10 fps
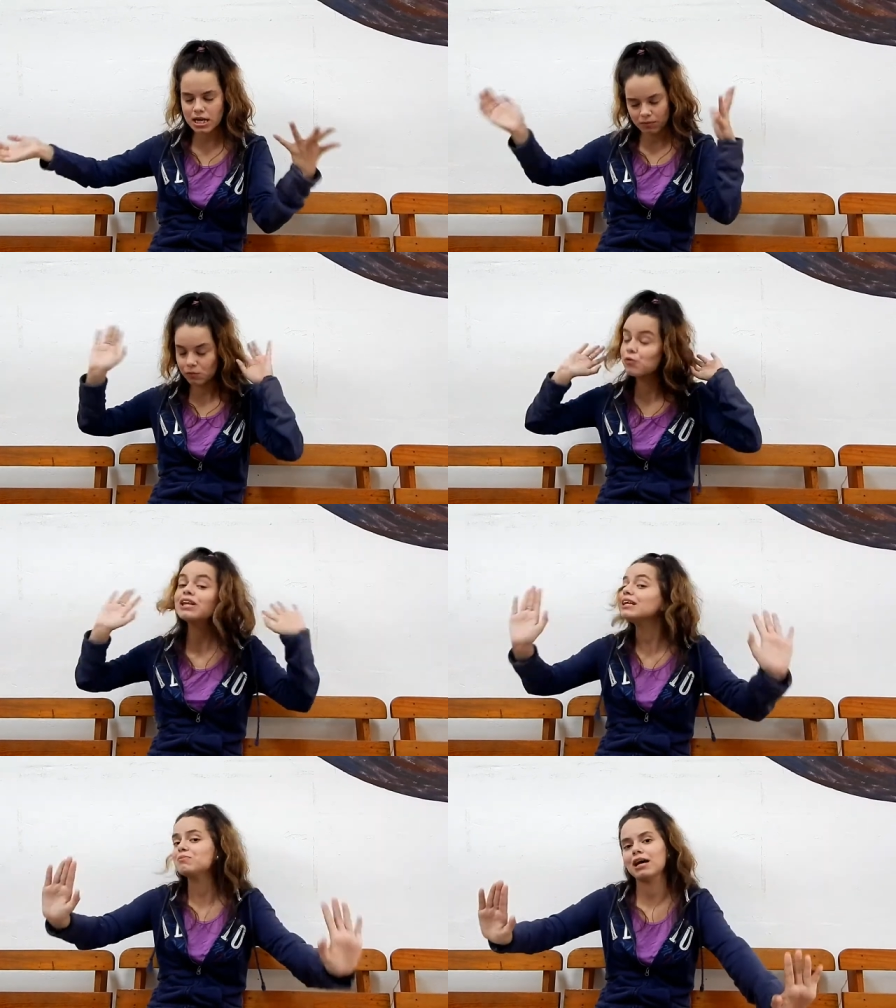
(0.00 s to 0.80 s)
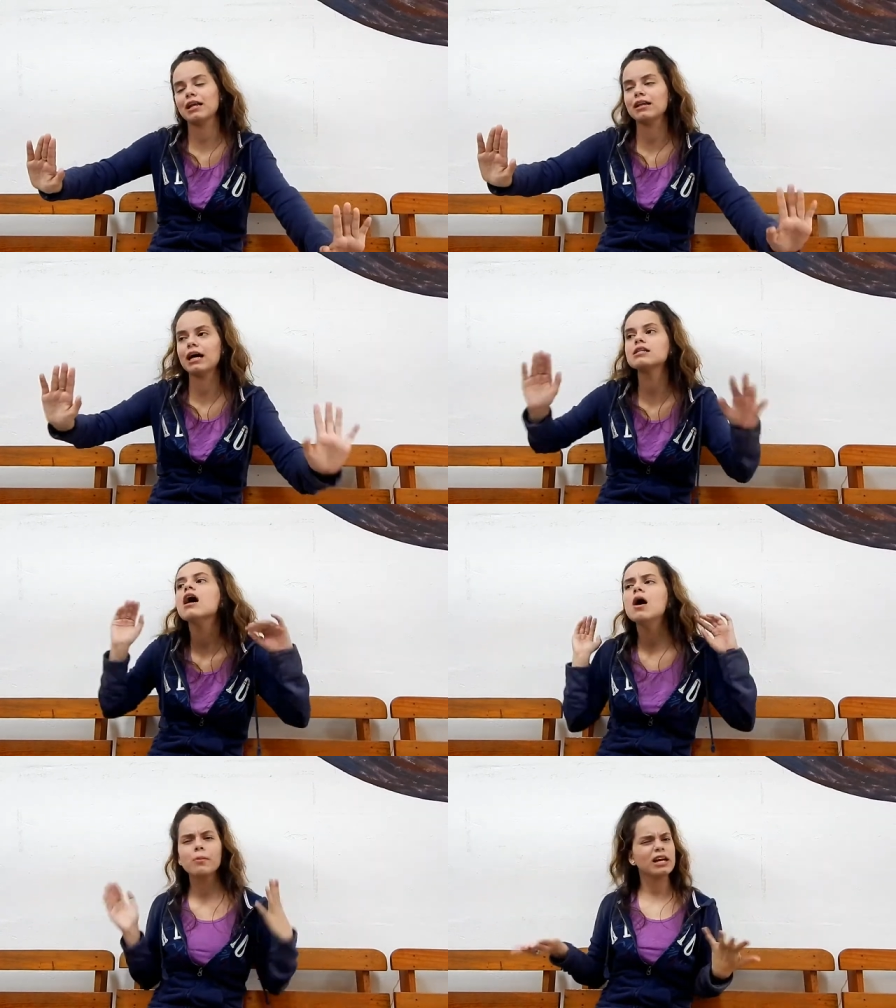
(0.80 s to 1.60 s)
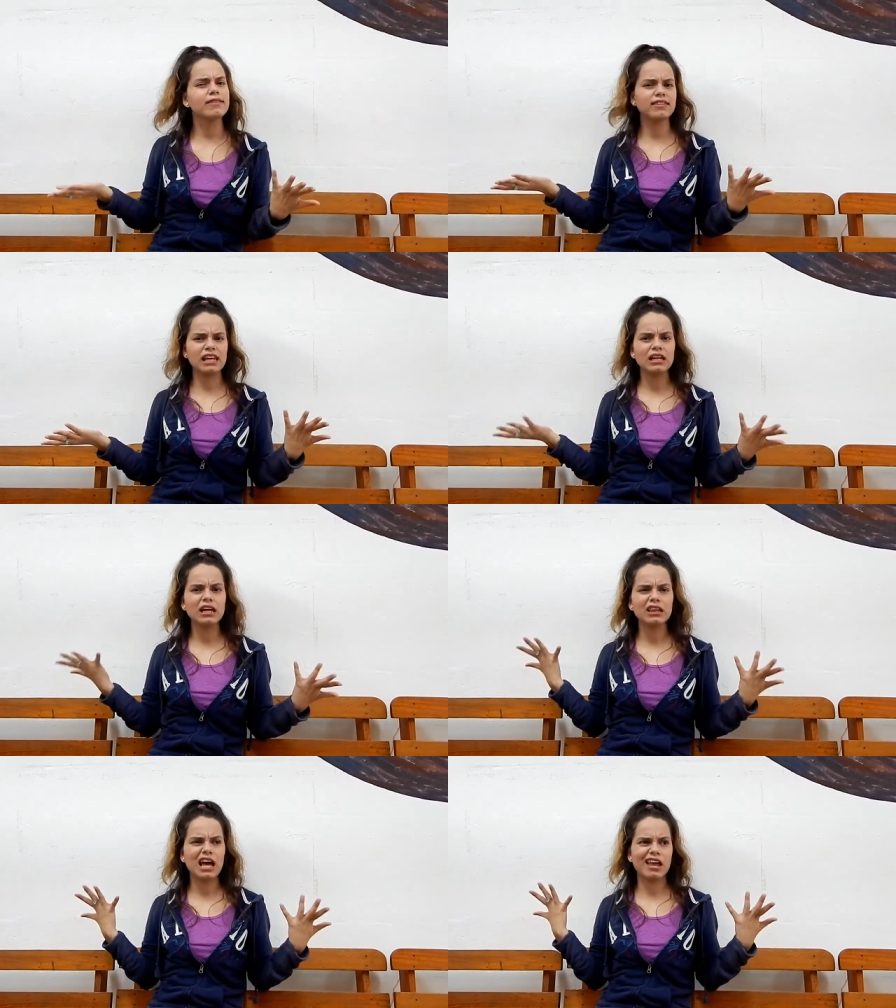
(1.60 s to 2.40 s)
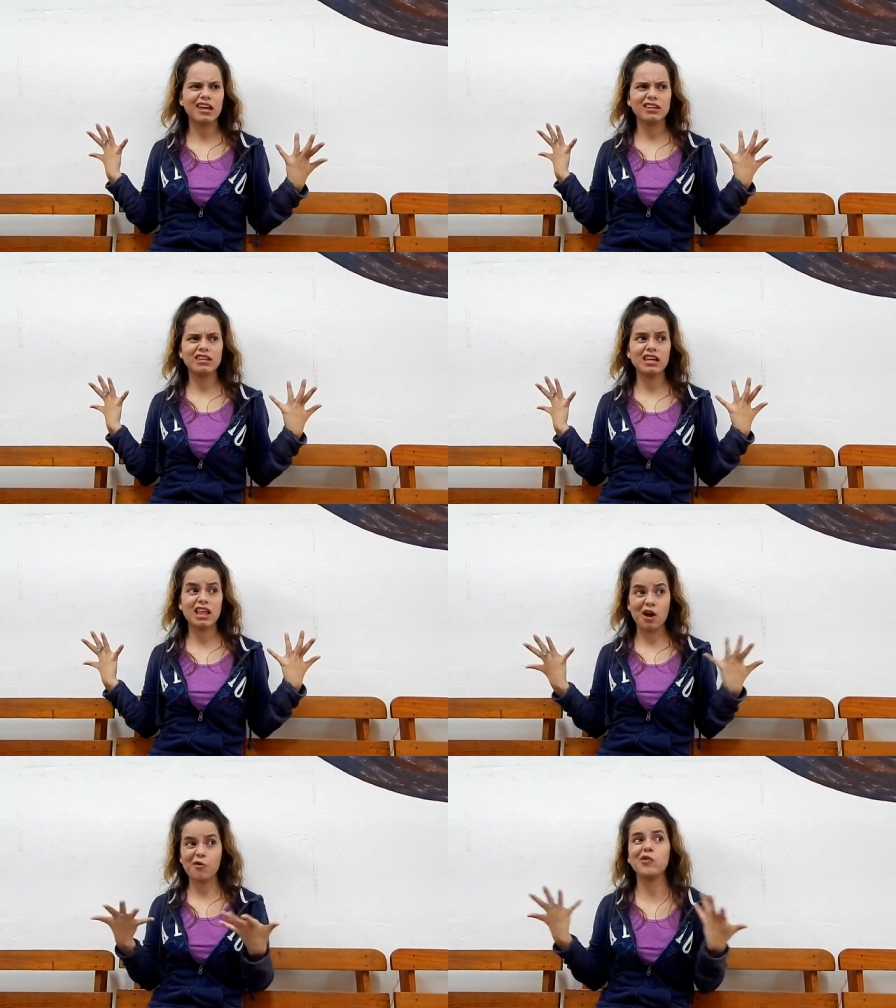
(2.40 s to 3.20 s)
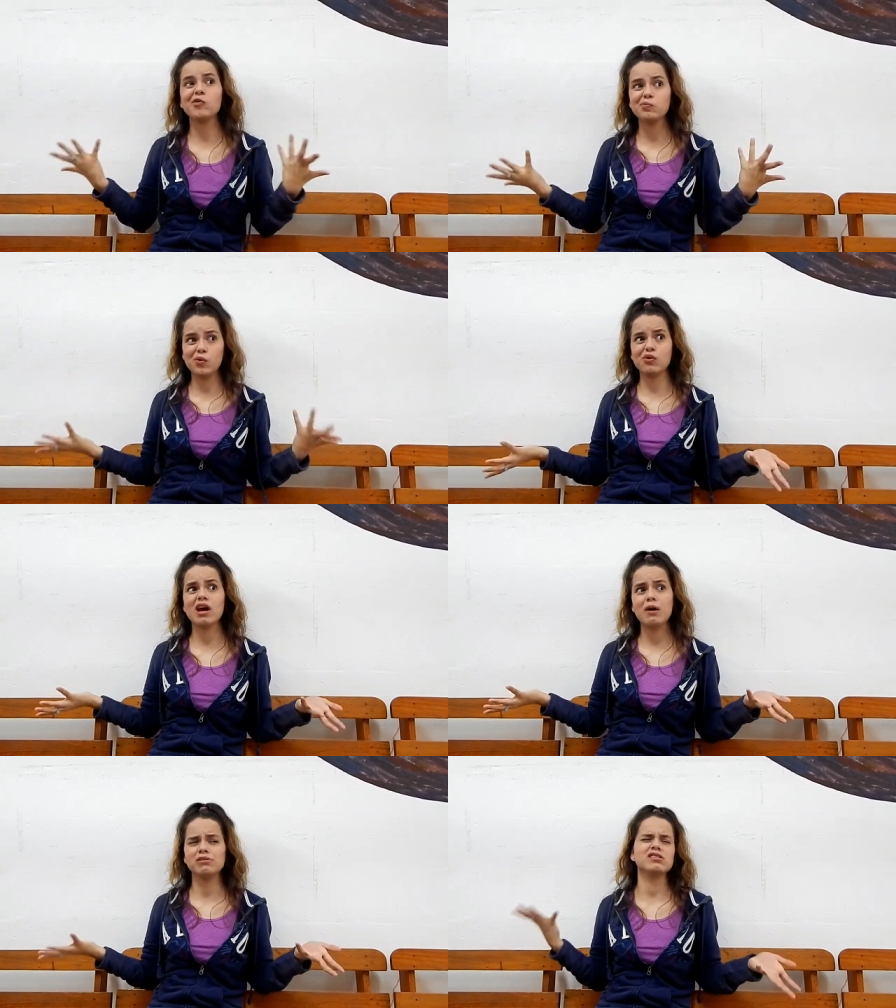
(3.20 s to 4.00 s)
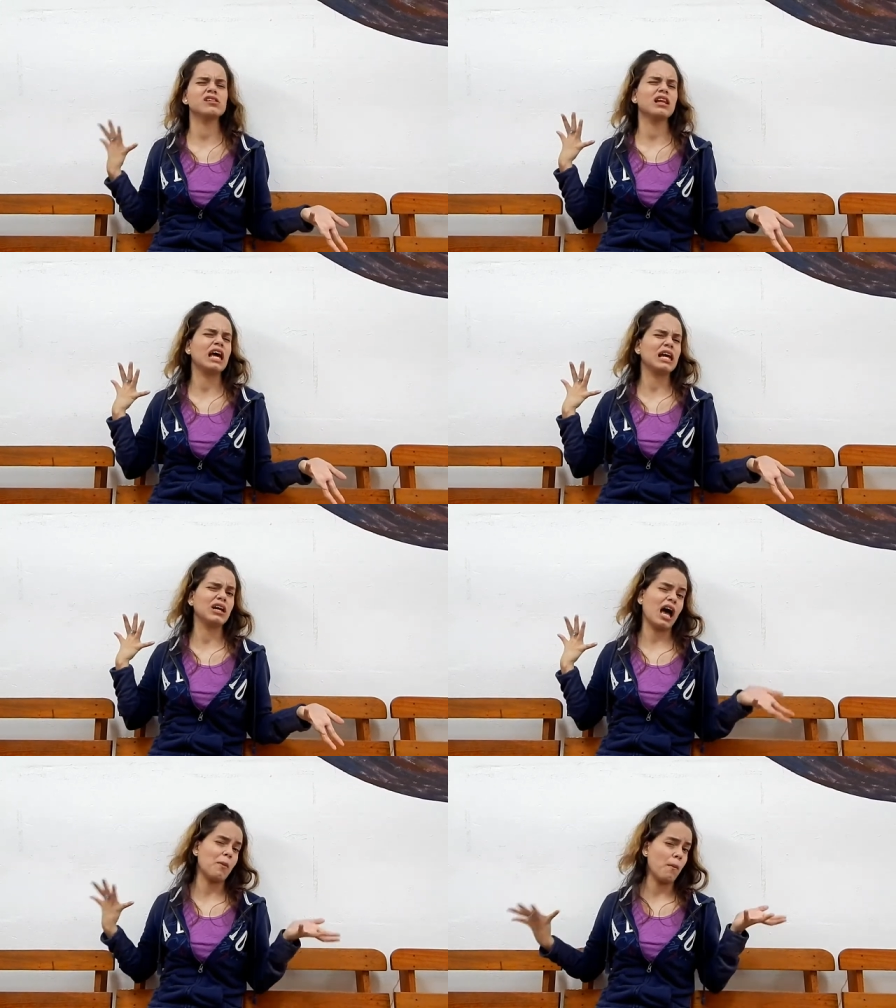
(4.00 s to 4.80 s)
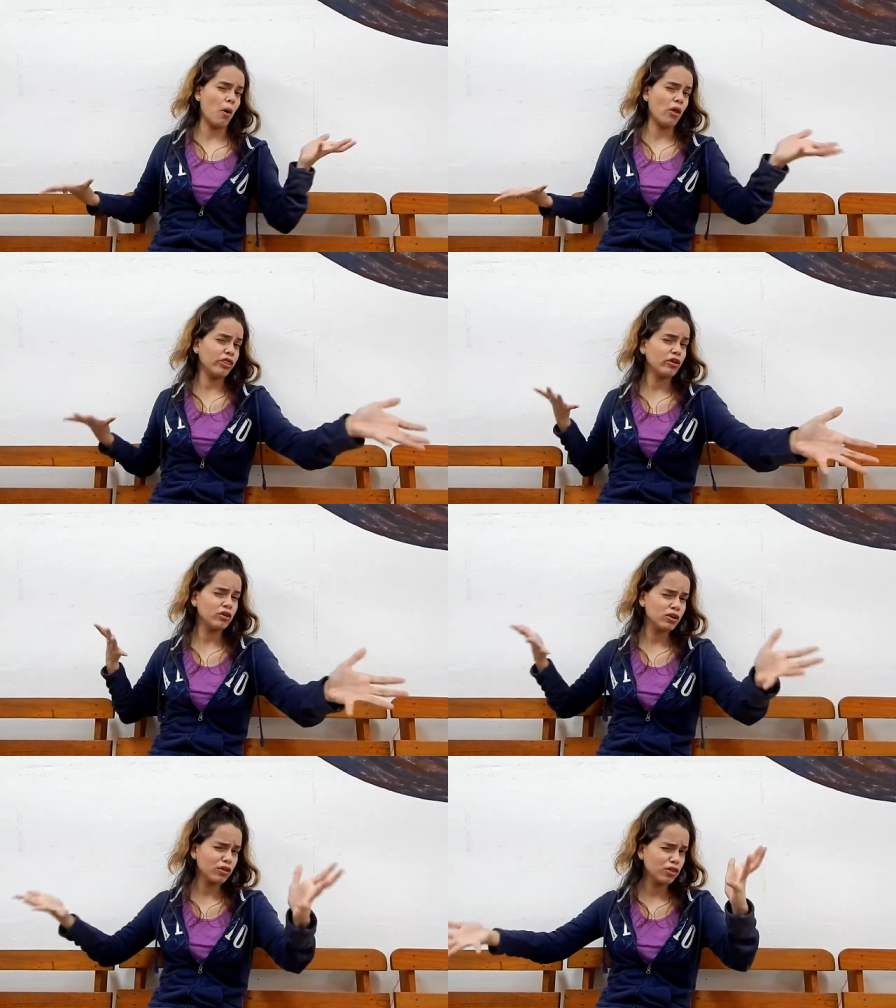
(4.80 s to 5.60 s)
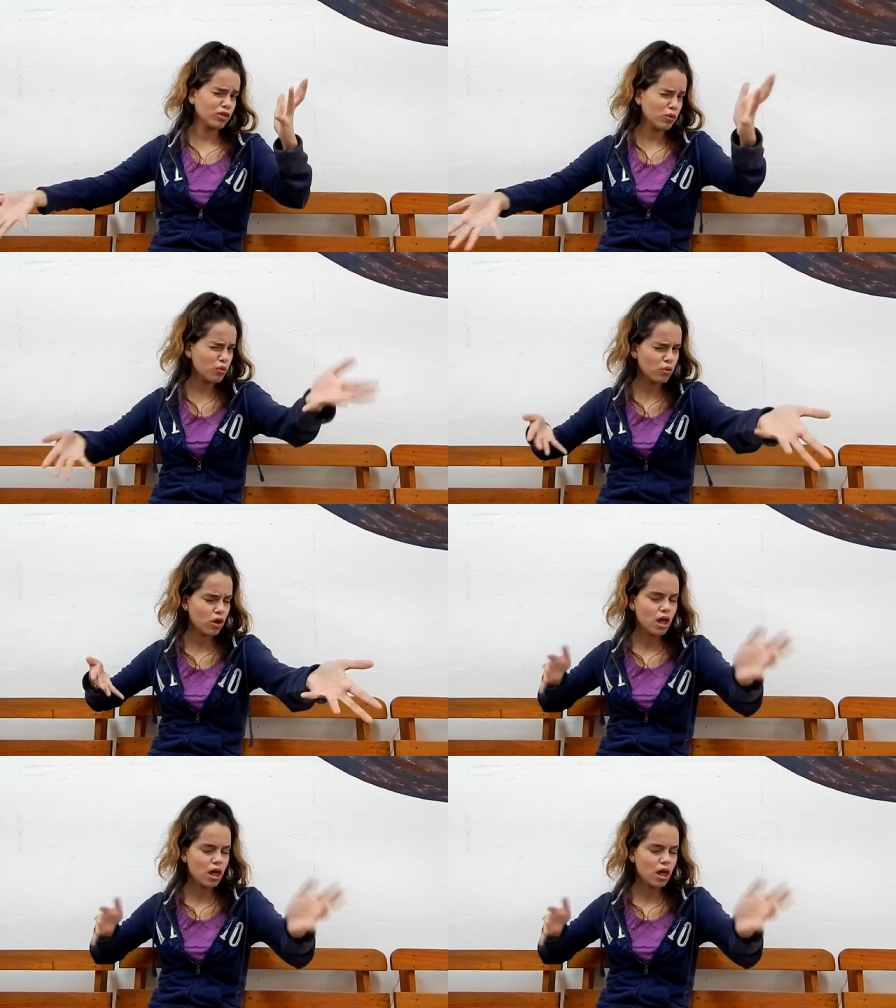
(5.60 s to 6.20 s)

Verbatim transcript: I'm really bad at that. But I think that the whole book happens in like a month or two.